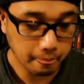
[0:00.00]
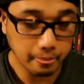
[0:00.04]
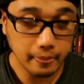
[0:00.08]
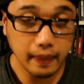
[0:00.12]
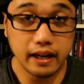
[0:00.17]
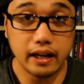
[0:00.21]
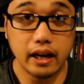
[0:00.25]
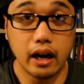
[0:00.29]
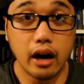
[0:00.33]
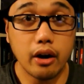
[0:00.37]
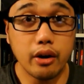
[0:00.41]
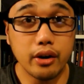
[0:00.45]

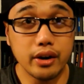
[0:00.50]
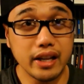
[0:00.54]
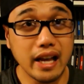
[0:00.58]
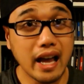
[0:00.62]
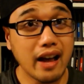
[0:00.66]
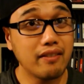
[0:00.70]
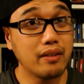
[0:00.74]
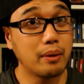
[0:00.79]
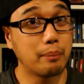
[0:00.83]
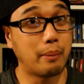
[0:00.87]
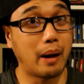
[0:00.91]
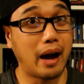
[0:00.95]
And I already
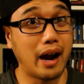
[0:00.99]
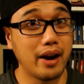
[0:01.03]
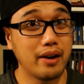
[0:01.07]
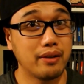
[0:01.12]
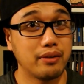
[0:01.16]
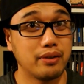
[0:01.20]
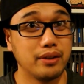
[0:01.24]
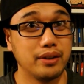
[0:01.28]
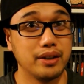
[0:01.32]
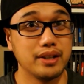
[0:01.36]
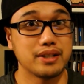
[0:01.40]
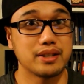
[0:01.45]
have a buyer
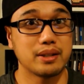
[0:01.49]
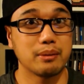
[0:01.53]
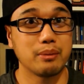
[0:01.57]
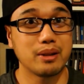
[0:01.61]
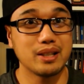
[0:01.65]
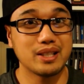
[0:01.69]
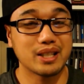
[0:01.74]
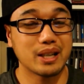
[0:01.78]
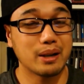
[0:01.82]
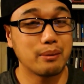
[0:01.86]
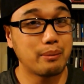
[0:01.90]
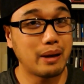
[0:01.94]
for this.
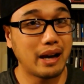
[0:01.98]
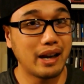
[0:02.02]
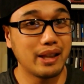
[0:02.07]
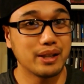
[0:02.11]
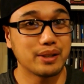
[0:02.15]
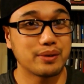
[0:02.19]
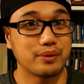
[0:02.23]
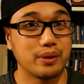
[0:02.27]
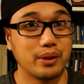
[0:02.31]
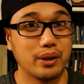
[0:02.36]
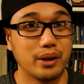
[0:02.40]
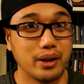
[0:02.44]
Somebody's going to buy this
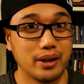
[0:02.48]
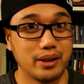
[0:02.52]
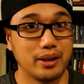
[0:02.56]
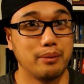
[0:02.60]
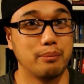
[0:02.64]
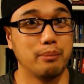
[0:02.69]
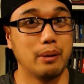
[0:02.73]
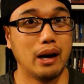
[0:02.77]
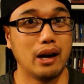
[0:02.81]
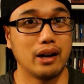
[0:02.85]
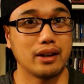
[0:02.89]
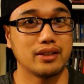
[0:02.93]
for 100
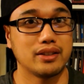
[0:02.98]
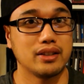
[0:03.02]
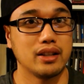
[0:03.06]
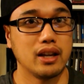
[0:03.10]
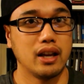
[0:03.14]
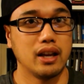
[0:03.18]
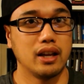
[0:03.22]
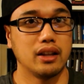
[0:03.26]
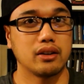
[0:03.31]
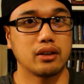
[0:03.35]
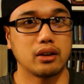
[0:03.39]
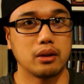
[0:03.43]
bucks.
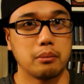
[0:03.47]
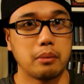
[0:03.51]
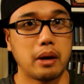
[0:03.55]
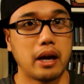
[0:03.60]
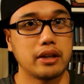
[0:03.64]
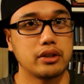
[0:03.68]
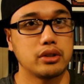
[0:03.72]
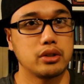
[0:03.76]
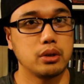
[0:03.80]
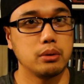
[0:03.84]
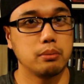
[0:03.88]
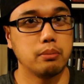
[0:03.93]
And they're going to buy
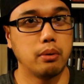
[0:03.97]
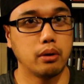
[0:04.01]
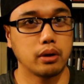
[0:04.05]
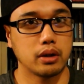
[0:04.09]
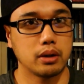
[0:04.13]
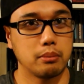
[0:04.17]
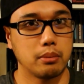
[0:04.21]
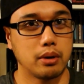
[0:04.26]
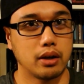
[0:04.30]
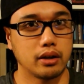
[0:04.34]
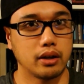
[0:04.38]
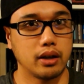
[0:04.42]
2
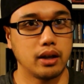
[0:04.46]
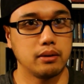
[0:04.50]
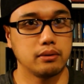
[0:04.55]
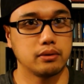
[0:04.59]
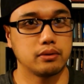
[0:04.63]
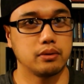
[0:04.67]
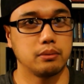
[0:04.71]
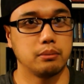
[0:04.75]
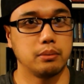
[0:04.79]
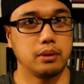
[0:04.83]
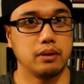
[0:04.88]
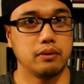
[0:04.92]
Pokemon games
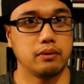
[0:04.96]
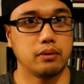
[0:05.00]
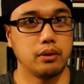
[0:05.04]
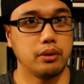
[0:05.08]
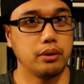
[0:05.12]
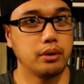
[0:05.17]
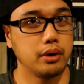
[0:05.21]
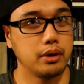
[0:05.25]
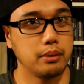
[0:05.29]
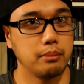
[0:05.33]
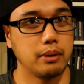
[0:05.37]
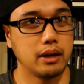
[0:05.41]
for me for
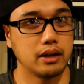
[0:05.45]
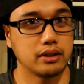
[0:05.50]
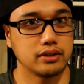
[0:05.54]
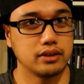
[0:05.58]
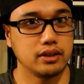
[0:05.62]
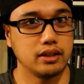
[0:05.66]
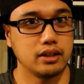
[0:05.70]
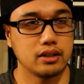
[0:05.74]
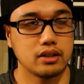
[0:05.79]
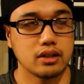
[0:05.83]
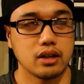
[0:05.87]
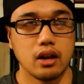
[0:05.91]
30 bucks
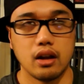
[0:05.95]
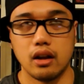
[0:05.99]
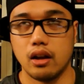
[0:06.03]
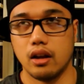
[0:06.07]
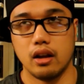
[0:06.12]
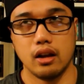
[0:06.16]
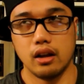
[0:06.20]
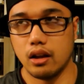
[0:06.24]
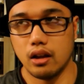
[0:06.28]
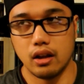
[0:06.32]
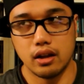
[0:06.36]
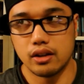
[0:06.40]
each.
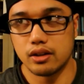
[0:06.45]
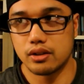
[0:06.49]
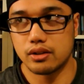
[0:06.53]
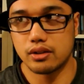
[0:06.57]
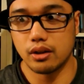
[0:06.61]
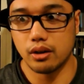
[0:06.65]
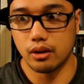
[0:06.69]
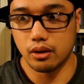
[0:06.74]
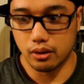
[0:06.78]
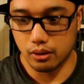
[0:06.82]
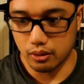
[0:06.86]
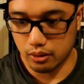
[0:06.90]

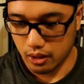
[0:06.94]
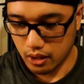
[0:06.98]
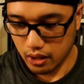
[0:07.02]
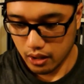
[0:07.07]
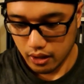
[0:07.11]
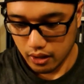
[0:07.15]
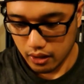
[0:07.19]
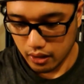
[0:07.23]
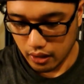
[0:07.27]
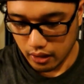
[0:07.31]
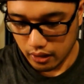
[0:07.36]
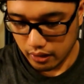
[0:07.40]
So
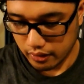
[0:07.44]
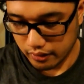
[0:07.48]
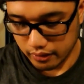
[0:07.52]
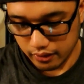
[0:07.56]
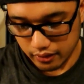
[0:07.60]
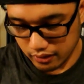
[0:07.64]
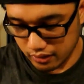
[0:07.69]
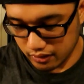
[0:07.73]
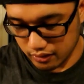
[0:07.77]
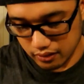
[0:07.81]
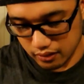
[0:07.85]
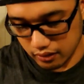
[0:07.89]
it